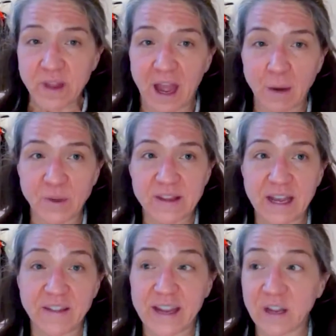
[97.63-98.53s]
I would
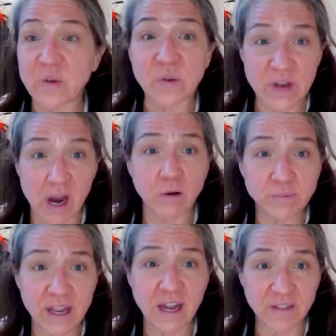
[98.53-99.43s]
say the answer is no.
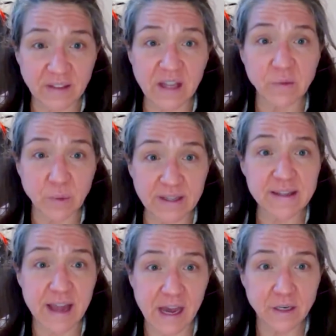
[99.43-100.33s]
And I think that's really
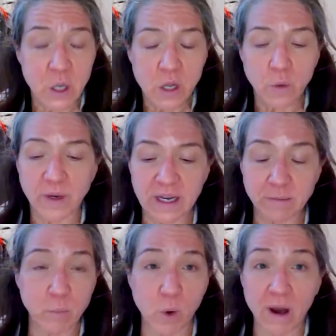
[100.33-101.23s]
sad. We
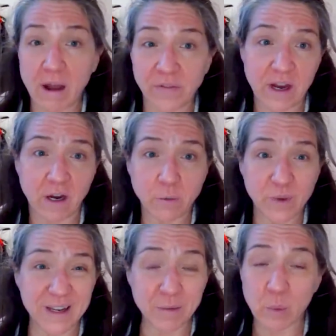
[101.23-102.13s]
need more out there.
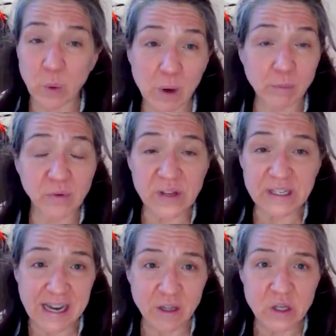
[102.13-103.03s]
We need more
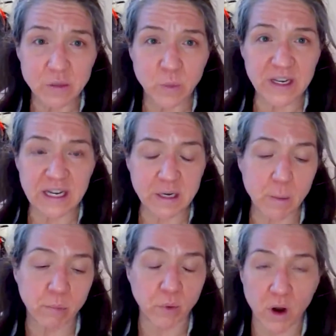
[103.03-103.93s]
representation. We need
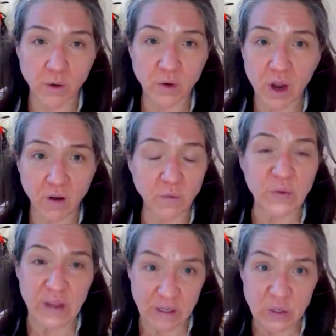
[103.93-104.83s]
broader
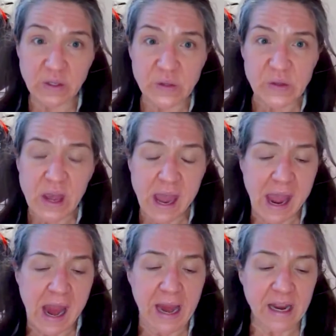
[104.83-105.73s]
conversations.
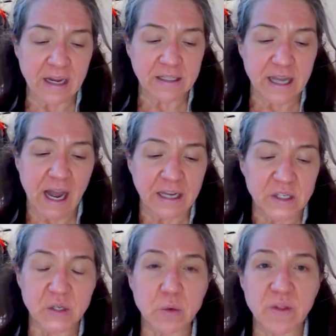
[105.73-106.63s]
And I
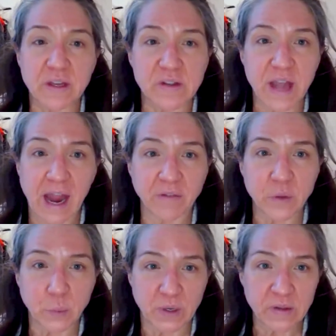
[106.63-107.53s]
do this at
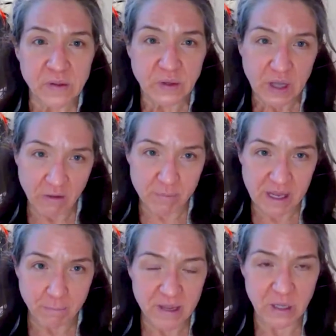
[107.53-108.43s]
the risk of
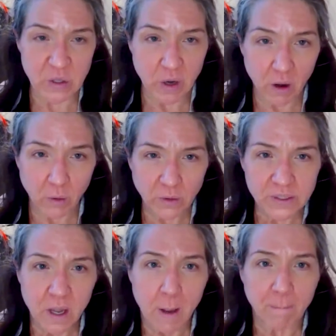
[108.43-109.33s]
being pigeonholed
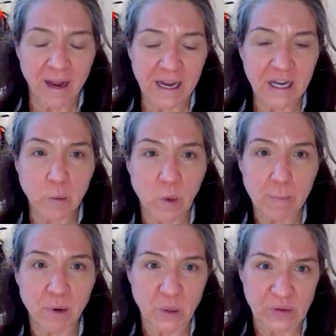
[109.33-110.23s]
by any
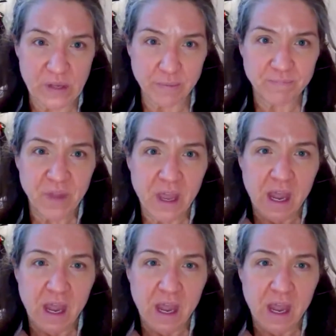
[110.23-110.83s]
one person.